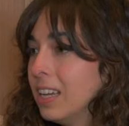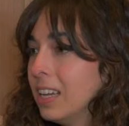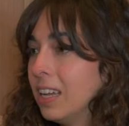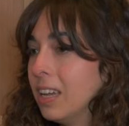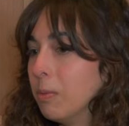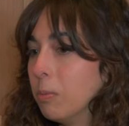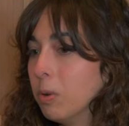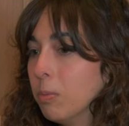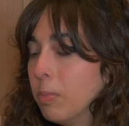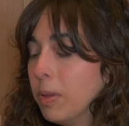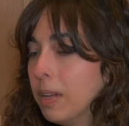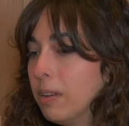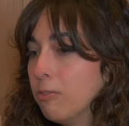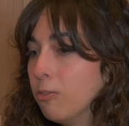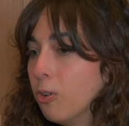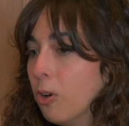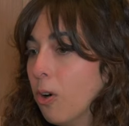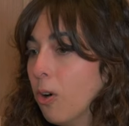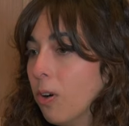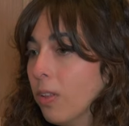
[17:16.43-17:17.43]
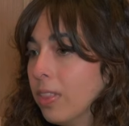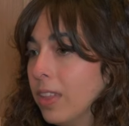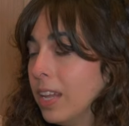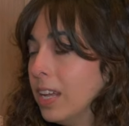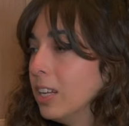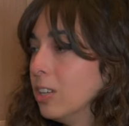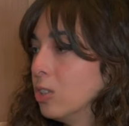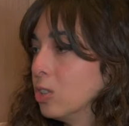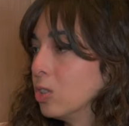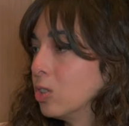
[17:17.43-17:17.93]
it will be for the
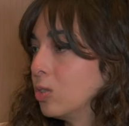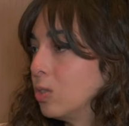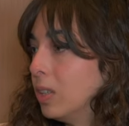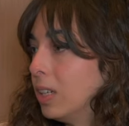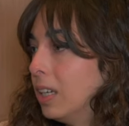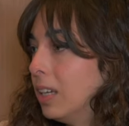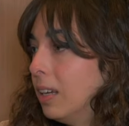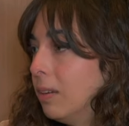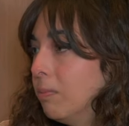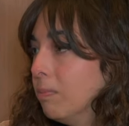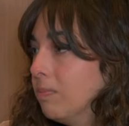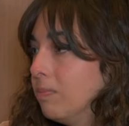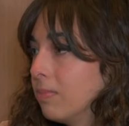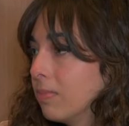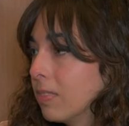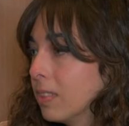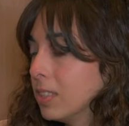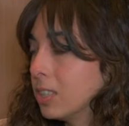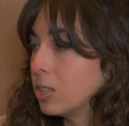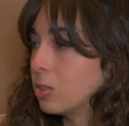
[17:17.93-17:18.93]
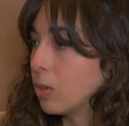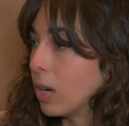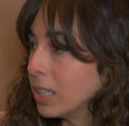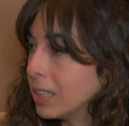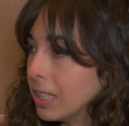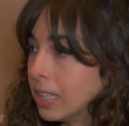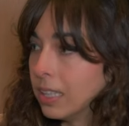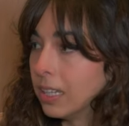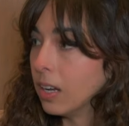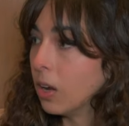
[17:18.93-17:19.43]
industry
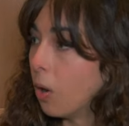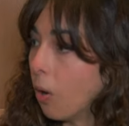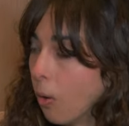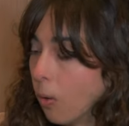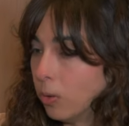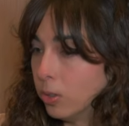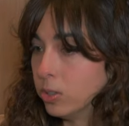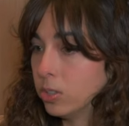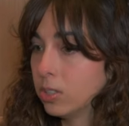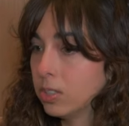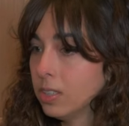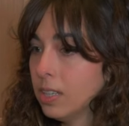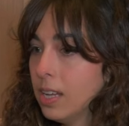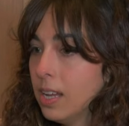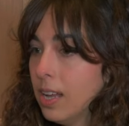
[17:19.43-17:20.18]
strategic goals